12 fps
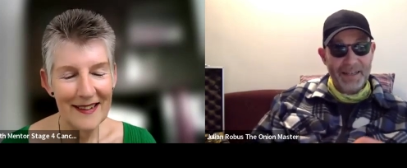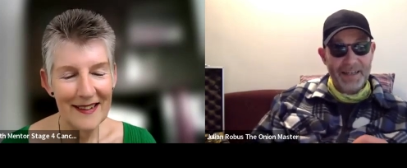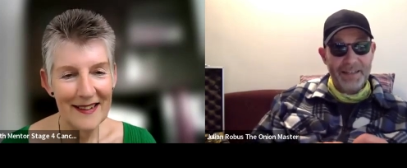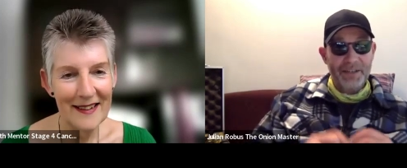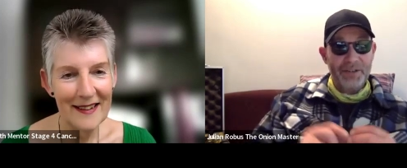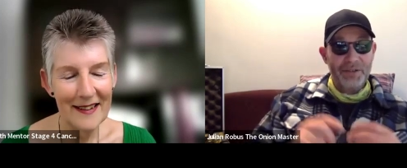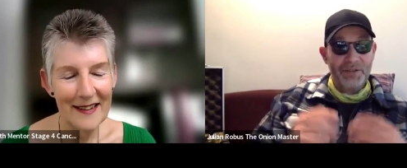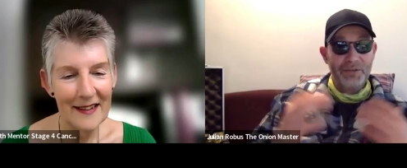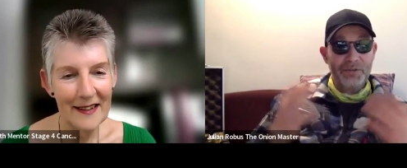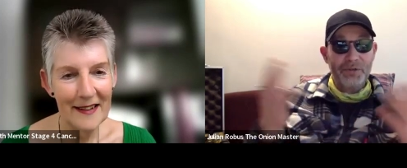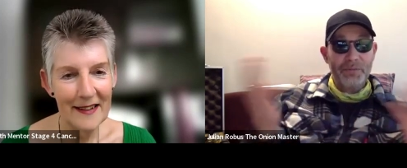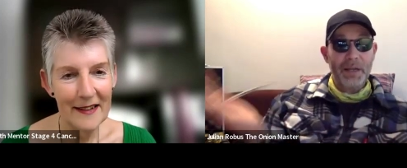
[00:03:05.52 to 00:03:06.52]
Speaker 1: and then as soon as
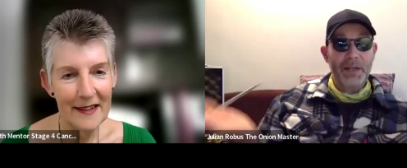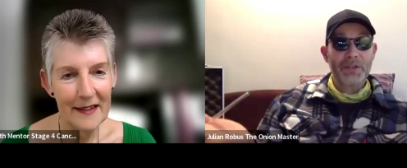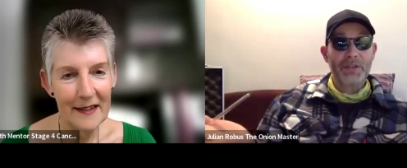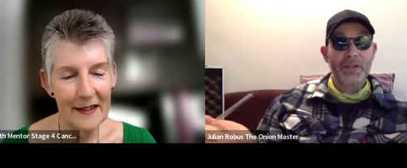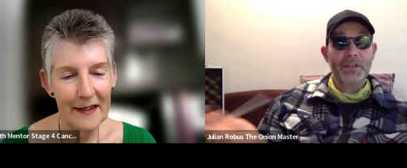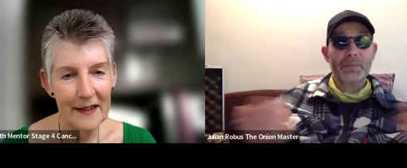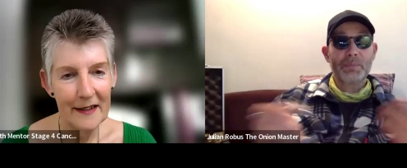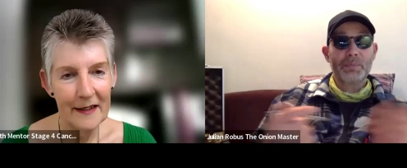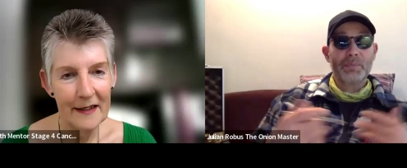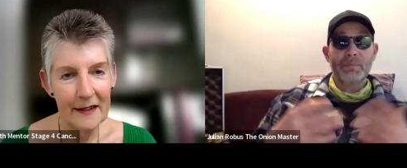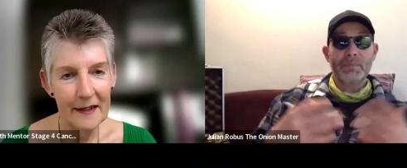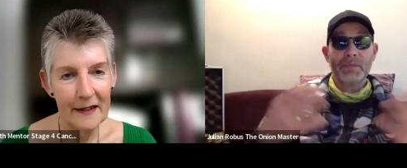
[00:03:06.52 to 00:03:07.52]
you mention it's,
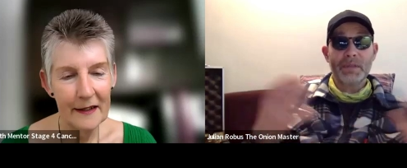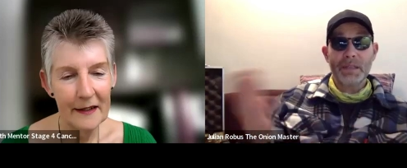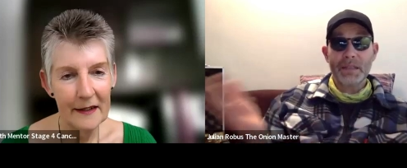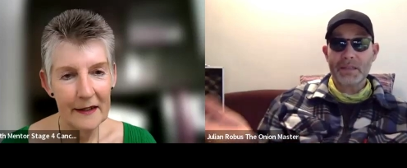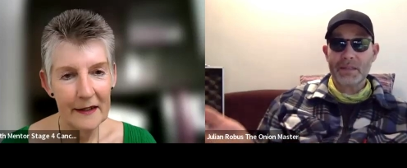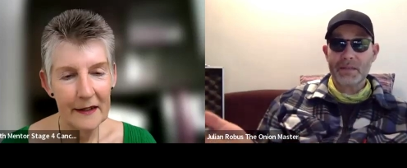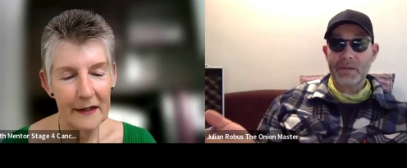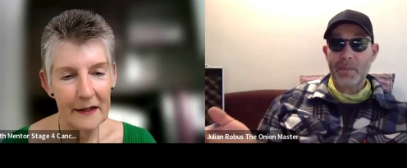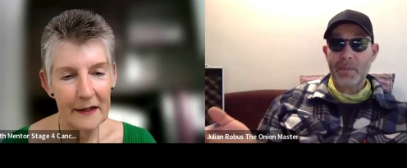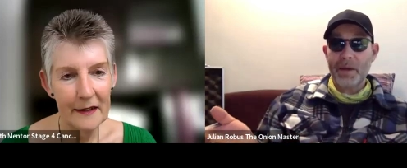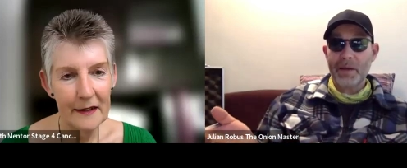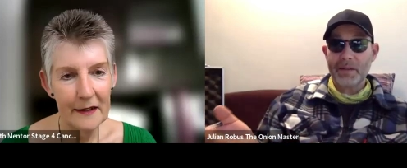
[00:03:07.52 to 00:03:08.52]
it's
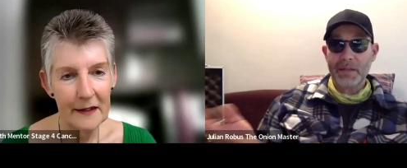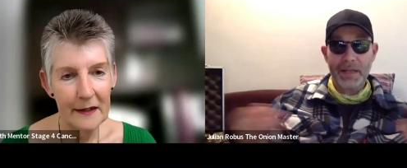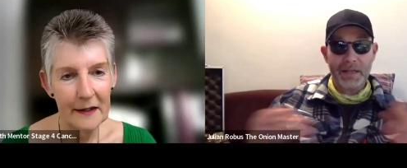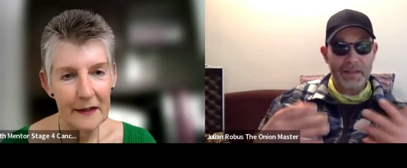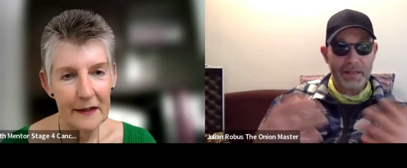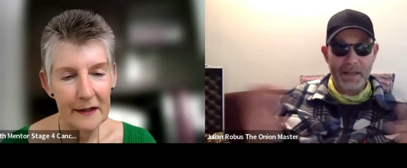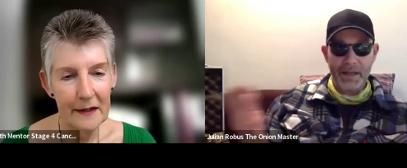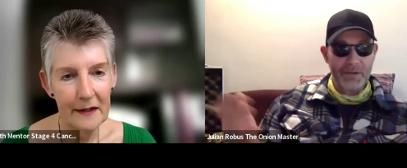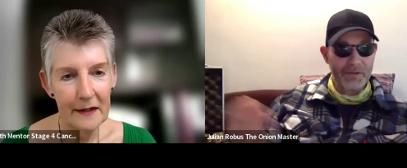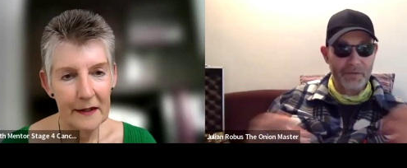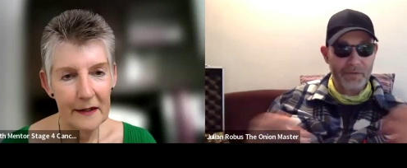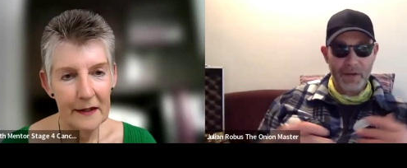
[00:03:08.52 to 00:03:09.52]
about taking the layers
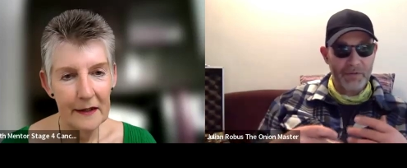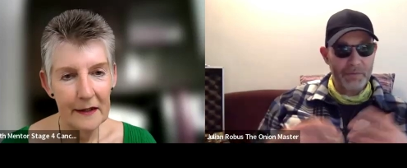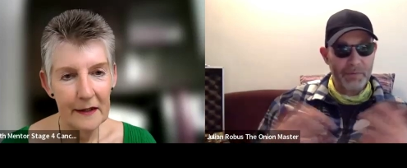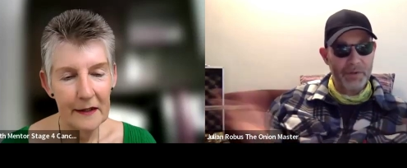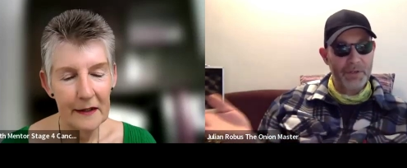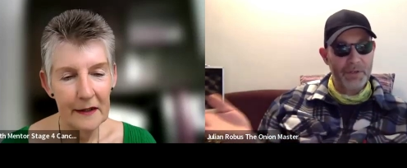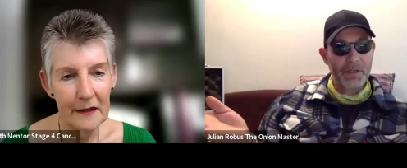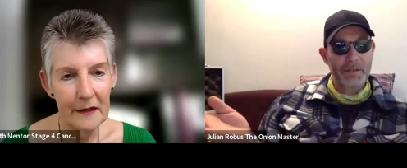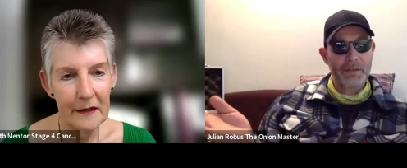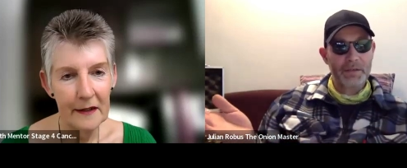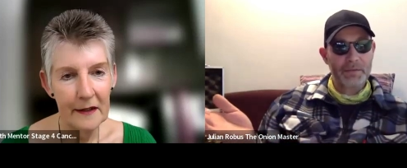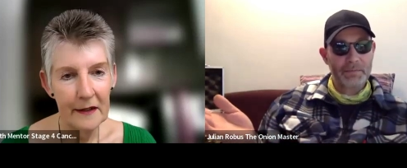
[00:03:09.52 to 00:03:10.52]
off, everybody just gets
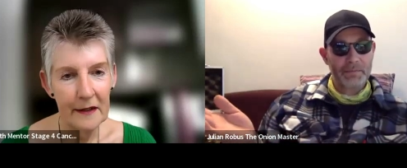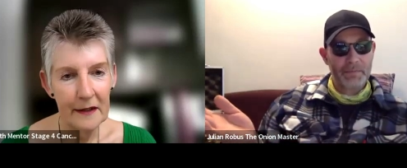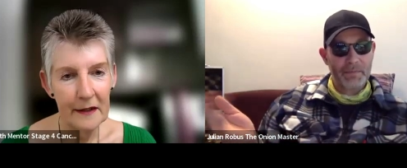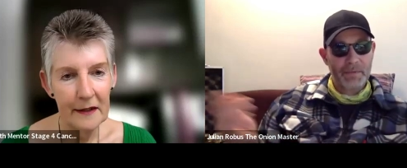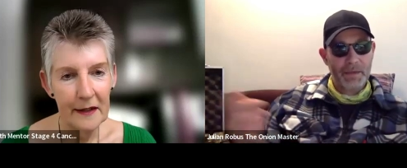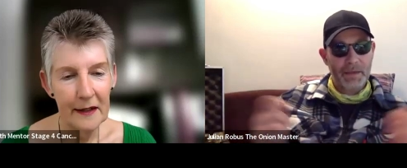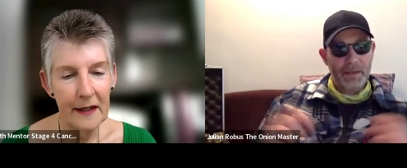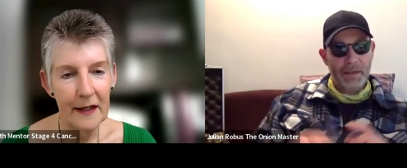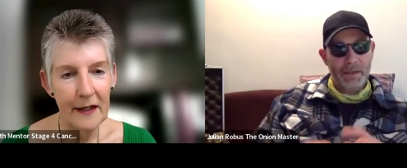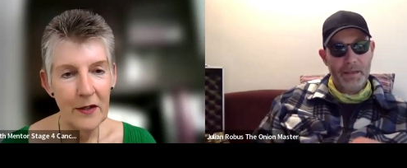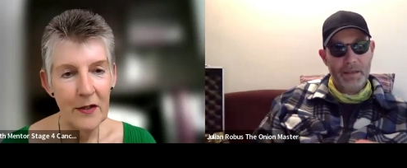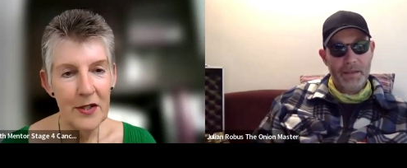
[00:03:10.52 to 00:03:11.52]
it.
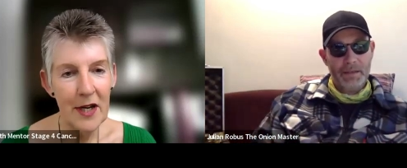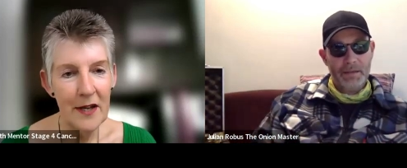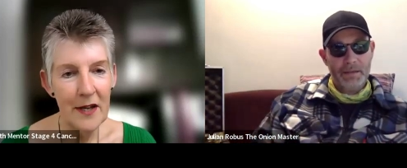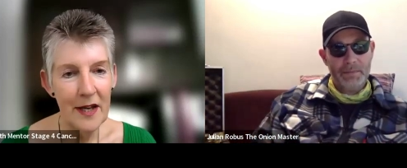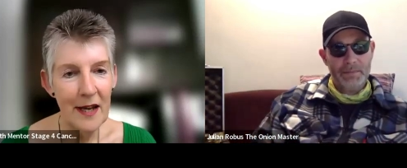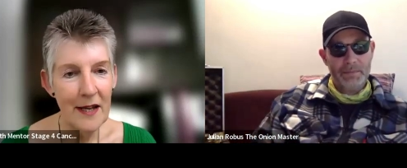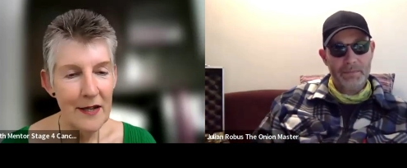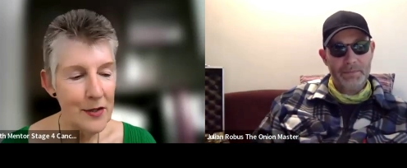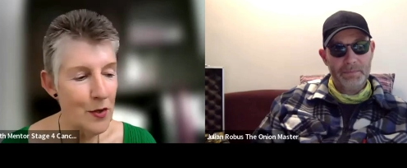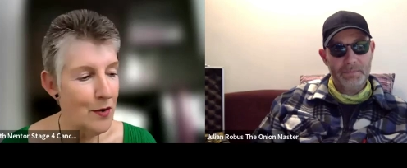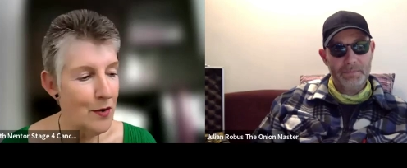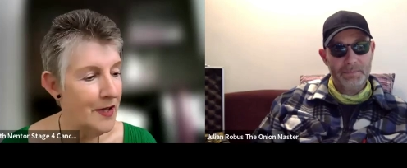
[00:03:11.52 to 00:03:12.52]
Speaker 2: And you take the layers
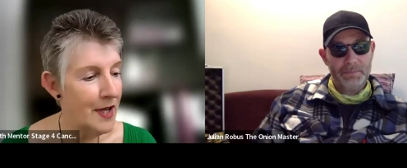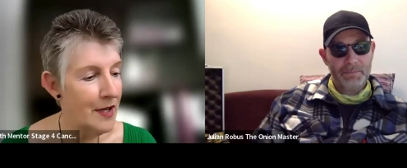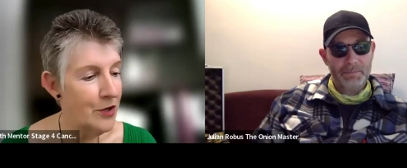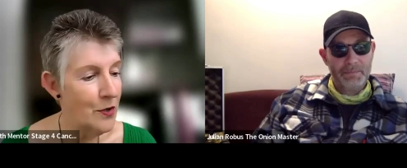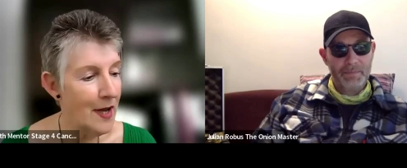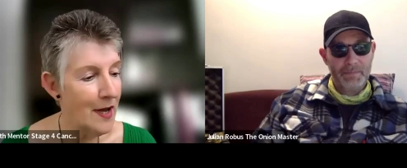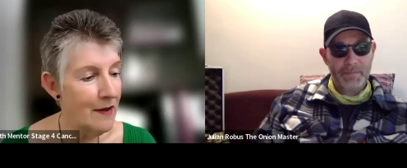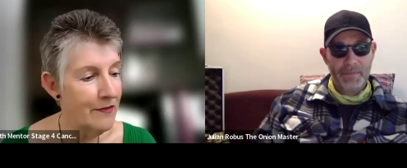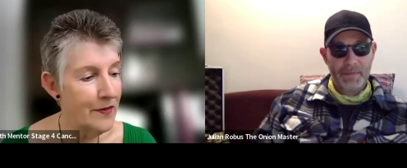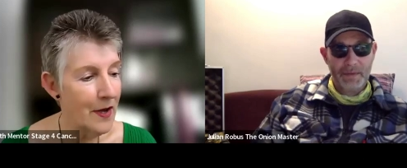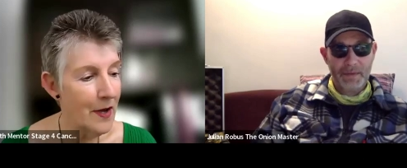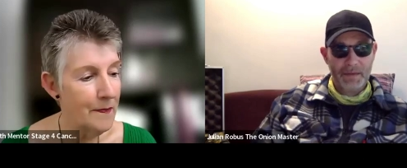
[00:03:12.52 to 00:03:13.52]
off and then you have
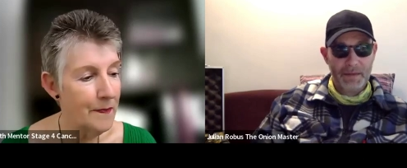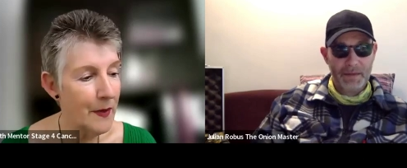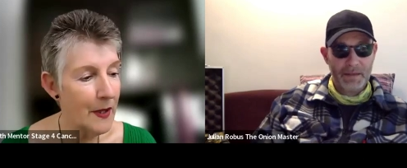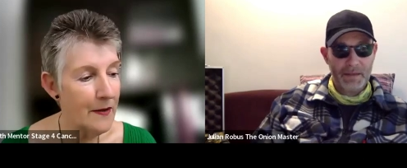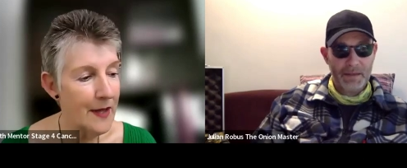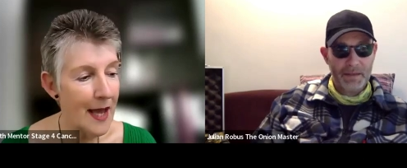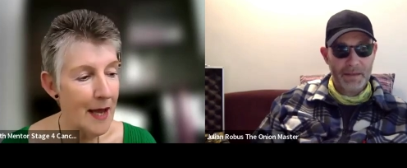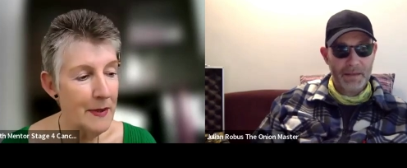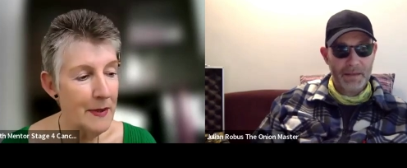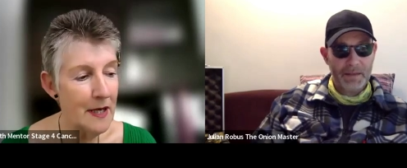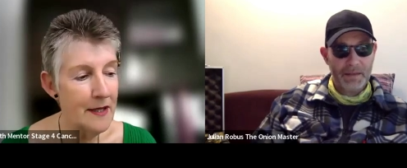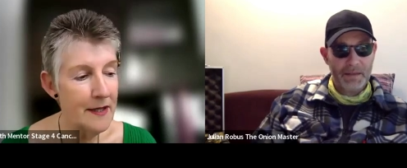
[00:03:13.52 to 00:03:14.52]
um,
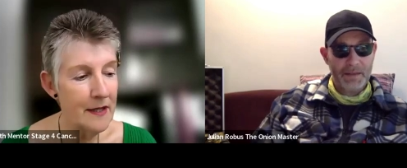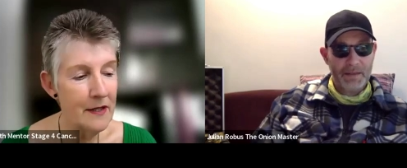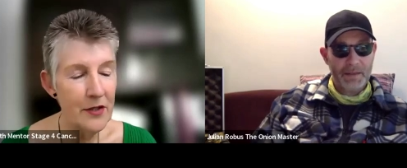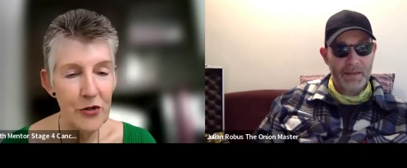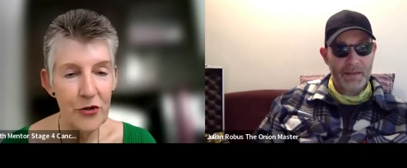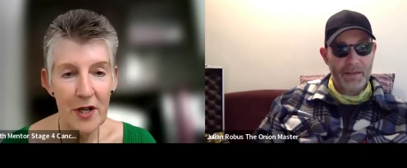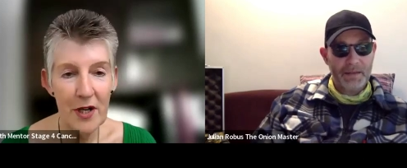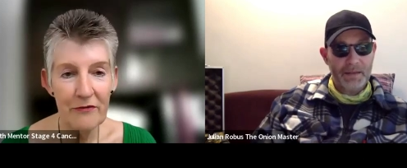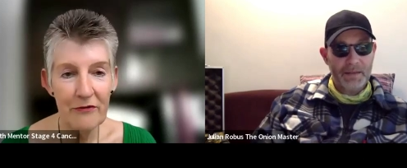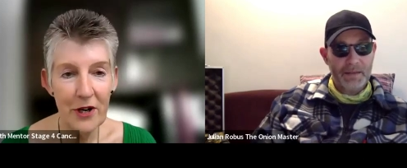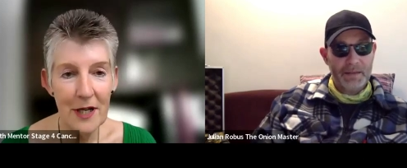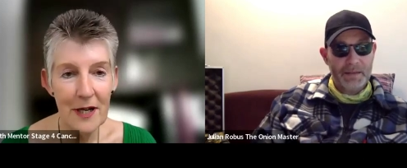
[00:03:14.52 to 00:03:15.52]
happiness and
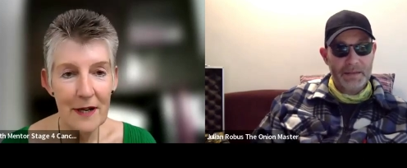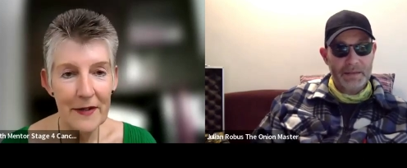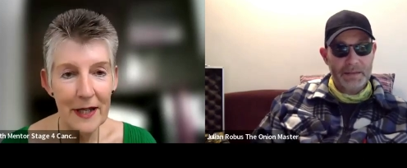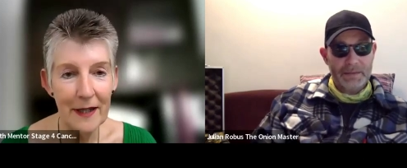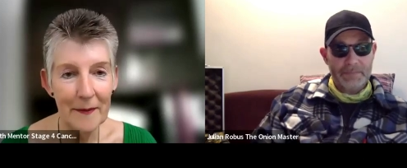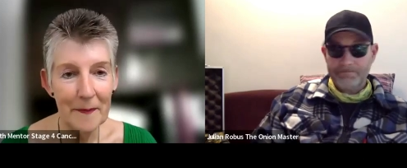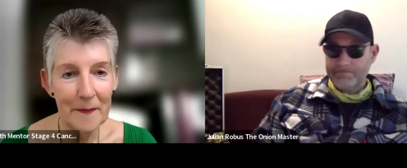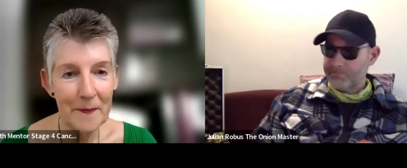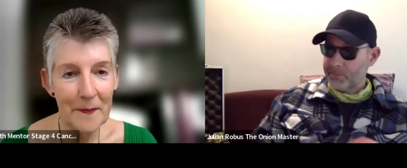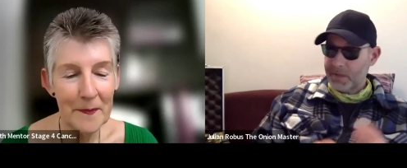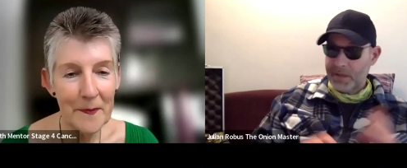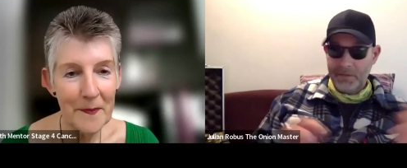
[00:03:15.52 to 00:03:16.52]
stress-free living.
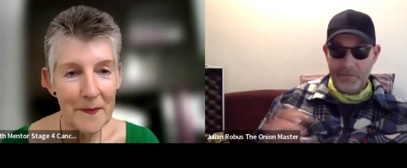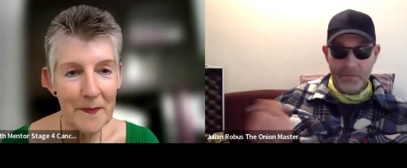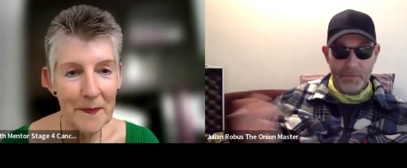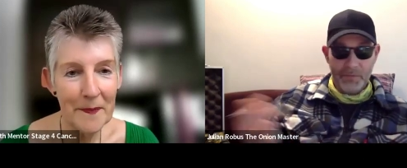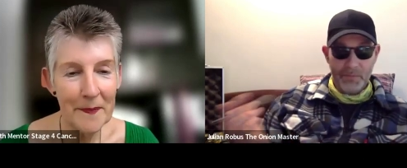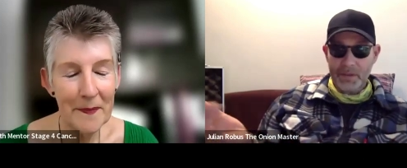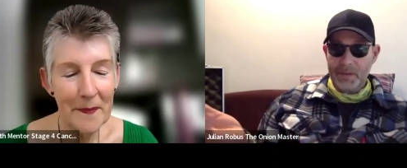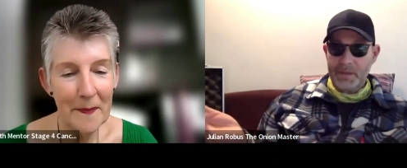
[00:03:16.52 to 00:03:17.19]
Speaker 1: If you what.